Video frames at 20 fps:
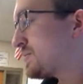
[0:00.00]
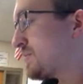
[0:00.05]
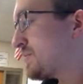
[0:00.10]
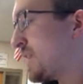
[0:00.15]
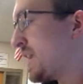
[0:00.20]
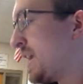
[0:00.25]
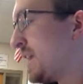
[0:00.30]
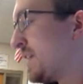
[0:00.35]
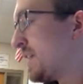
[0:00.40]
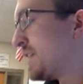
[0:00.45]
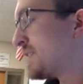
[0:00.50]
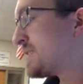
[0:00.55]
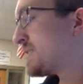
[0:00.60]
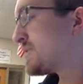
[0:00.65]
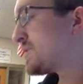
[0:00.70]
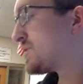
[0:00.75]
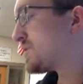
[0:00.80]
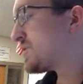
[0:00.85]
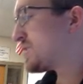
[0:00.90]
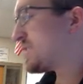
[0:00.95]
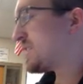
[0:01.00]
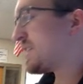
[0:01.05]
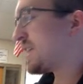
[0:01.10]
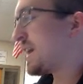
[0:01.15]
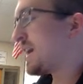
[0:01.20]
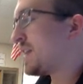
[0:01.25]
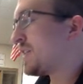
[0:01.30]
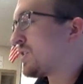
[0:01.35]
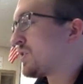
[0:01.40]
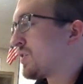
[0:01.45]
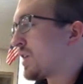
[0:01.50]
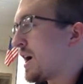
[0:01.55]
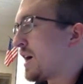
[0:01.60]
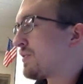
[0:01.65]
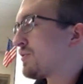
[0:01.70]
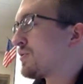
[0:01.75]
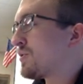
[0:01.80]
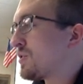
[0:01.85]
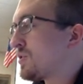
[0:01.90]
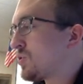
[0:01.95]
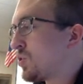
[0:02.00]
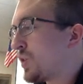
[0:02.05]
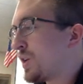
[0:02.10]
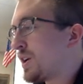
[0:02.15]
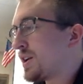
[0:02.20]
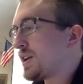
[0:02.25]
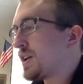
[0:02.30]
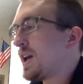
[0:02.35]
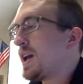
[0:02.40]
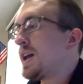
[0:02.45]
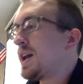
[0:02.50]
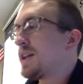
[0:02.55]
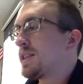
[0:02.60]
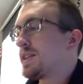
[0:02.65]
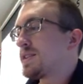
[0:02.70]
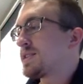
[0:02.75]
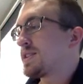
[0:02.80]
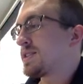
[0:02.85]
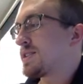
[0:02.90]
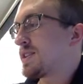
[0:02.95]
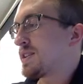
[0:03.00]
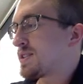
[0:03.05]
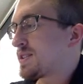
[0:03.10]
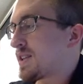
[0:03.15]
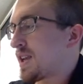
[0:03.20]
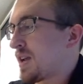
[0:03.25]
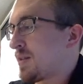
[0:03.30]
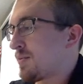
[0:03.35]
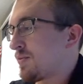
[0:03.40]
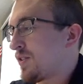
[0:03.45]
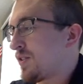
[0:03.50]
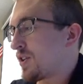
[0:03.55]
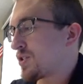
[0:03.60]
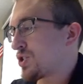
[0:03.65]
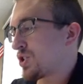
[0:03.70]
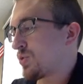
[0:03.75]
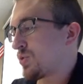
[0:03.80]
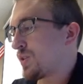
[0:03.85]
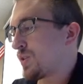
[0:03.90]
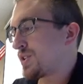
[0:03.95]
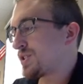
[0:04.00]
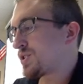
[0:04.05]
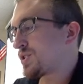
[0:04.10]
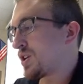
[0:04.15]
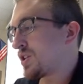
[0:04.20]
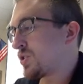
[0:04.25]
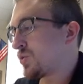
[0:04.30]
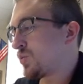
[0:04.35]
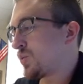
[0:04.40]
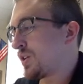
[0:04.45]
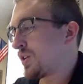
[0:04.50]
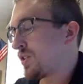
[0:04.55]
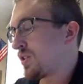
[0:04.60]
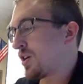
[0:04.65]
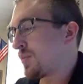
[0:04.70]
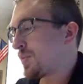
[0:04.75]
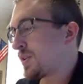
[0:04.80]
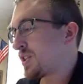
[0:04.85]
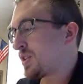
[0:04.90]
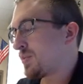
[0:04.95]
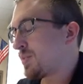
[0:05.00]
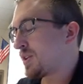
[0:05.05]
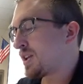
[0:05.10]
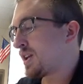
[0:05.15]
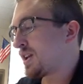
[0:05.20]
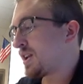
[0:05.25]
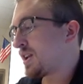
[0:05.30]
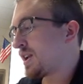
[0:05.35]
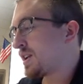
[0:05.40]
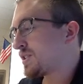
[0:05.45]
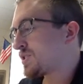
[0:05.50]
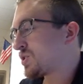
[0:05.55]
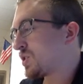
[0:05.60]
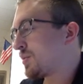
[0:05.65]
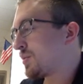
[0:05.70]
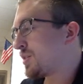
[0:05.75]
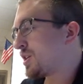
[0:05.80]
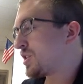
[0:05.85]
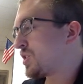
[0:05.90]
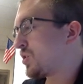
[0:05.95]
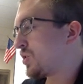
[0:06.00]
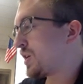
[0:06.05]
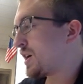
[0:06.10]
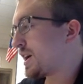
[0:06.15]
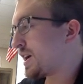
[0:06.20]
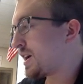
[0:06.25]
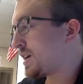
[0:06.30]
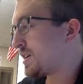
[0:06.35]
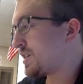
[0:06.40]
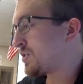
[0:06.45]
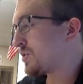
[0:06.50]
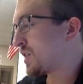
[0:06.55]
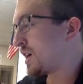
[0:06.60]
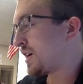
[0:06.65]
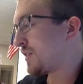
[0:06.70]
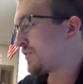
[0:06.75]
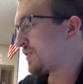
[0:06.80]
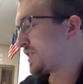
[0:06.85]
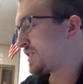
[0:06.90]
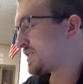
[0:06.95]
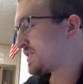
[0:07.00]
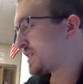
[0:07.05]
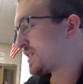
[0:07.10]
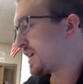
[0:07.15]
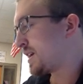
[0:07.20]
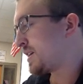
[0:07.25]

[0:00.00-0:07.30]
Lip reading: And let's just see that in the graph real quick. This is the same function we started with up at the beginning. So I'm going to go ahead and graph this guy